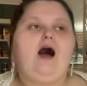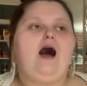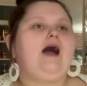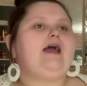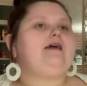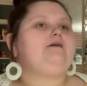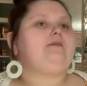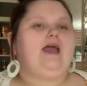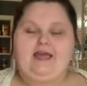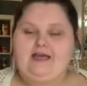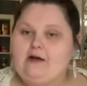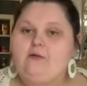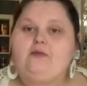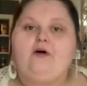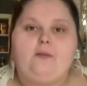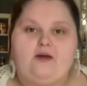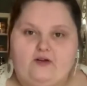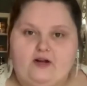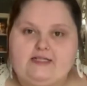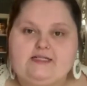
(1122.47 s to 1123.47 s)
I am hanging out with
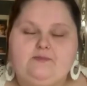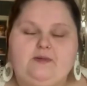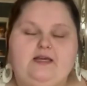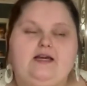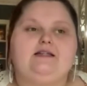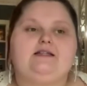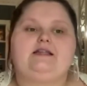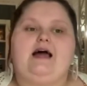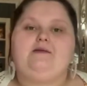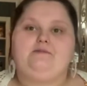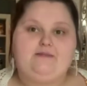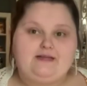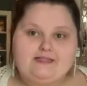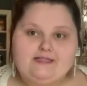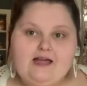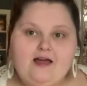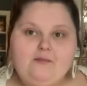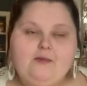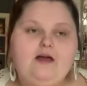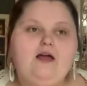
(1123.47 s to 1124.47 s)
all my friends because I miss
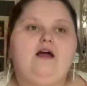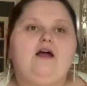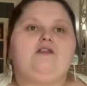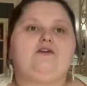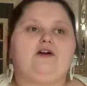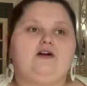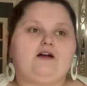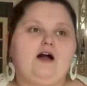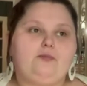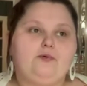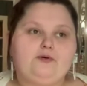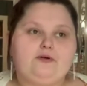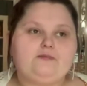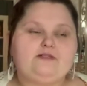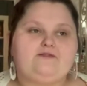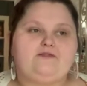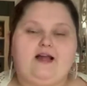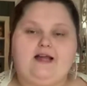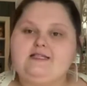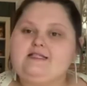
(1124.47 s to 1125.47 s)
them. There are a couple
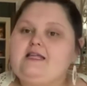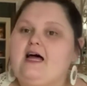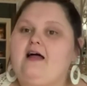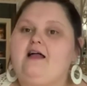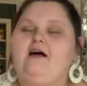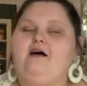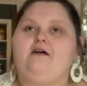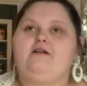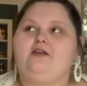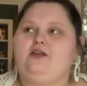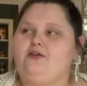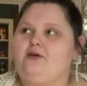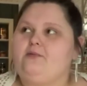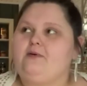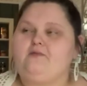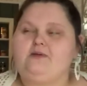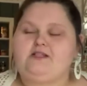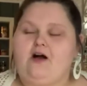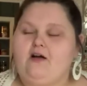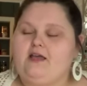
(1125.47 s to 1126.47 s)
groups of friends that, you know,
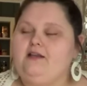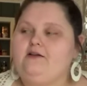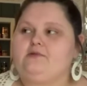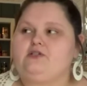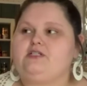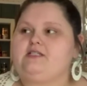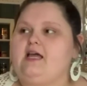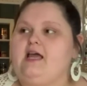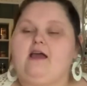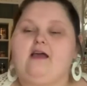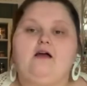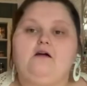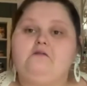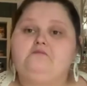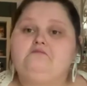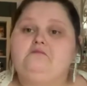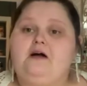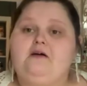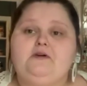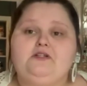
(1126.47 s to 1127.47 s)
we've been talking and we're just like,
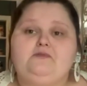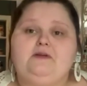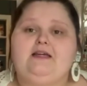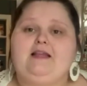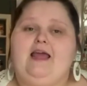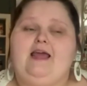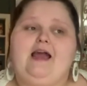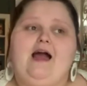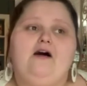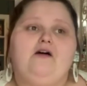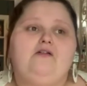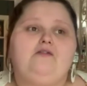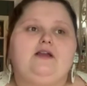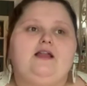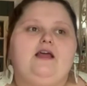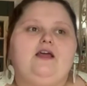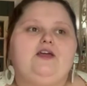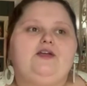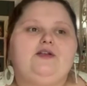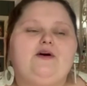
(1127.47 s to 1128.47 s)
I wish we could hang
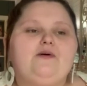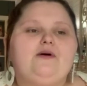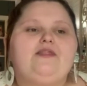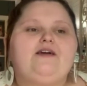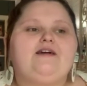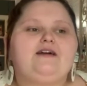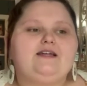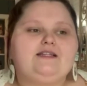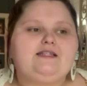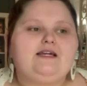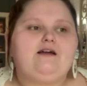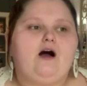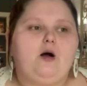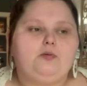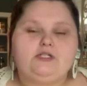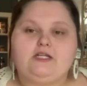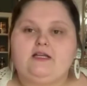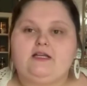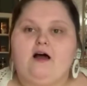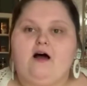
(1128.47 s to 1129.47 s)
out. You know, there is that
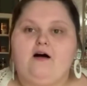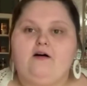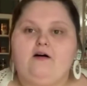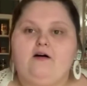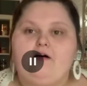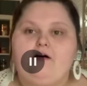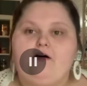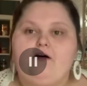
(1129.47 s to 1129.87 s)
option of.